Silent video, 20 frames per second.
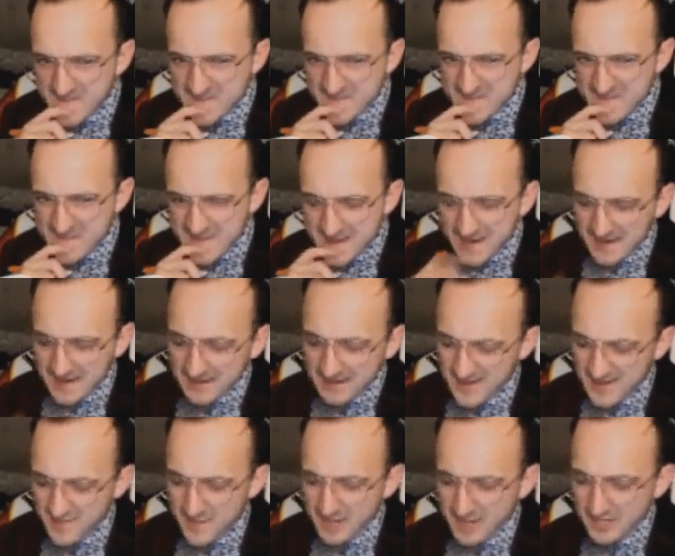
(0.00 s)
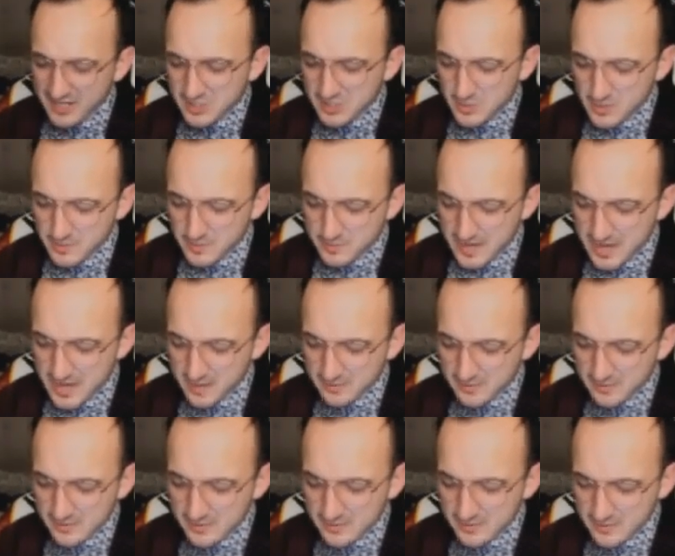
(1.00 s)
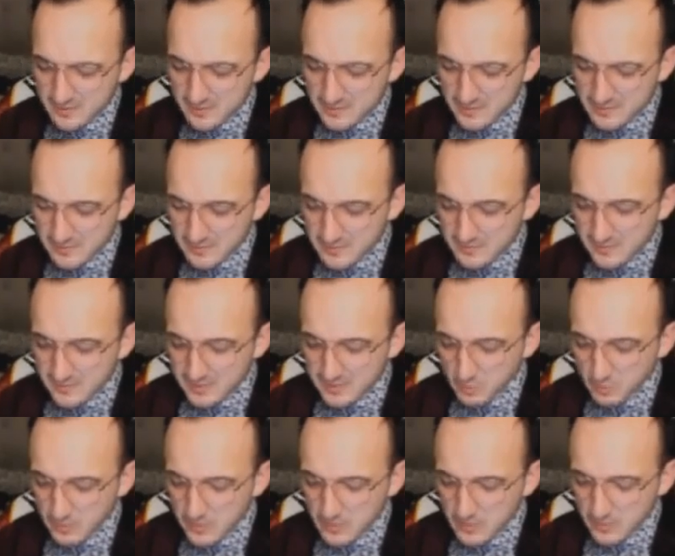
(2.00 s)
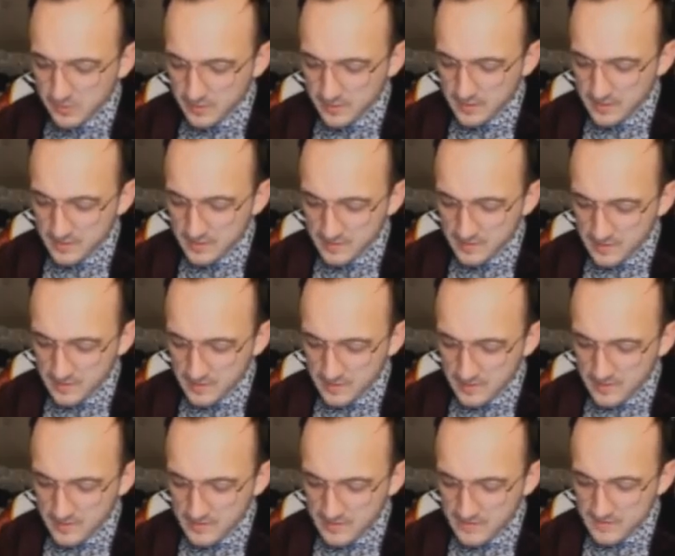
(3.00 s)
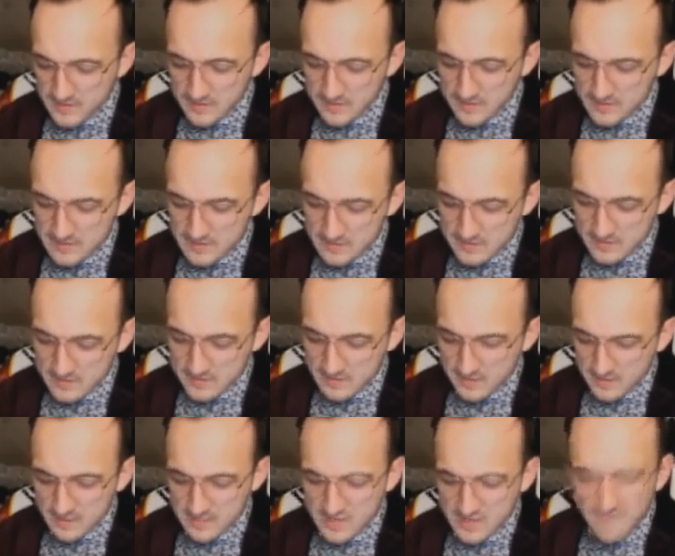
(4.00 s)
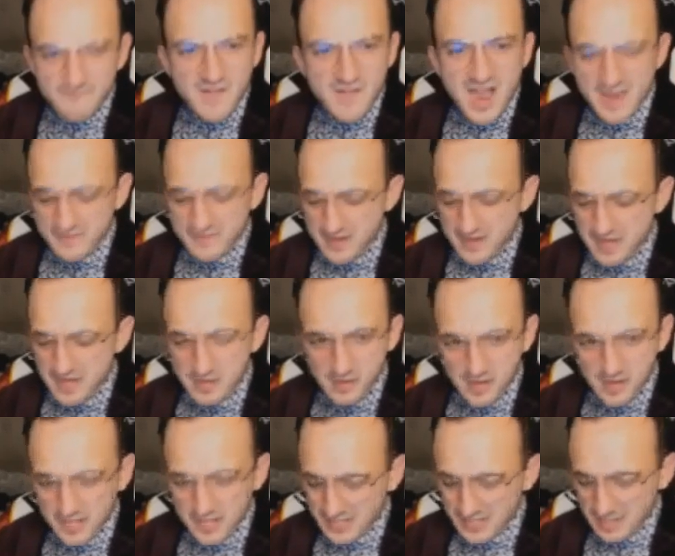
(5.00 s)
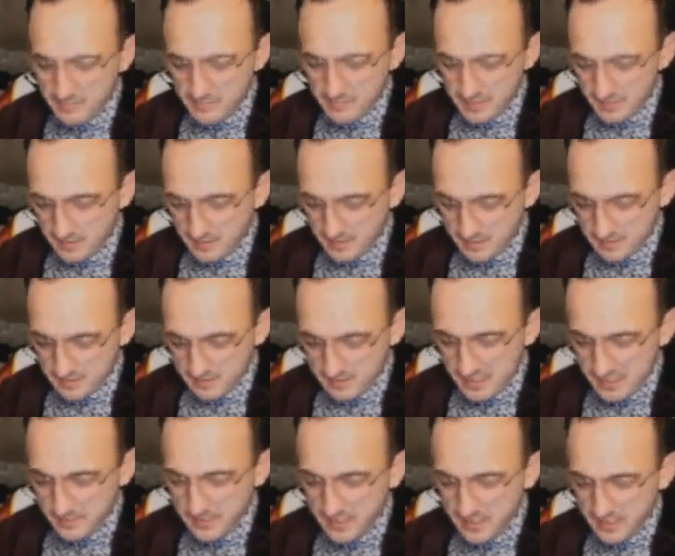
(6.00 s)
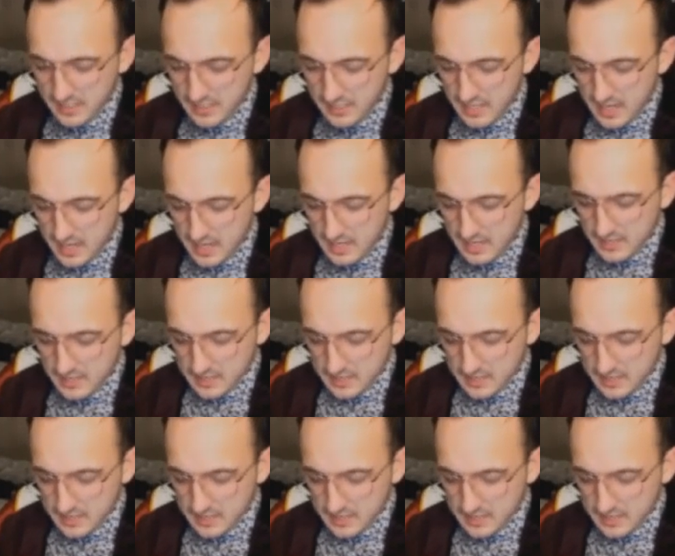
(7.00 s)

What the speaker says: Never mind. You're 200 pounds. You're 23. Yeah, you're 5'8". You're not that big. Stubby kind of guy.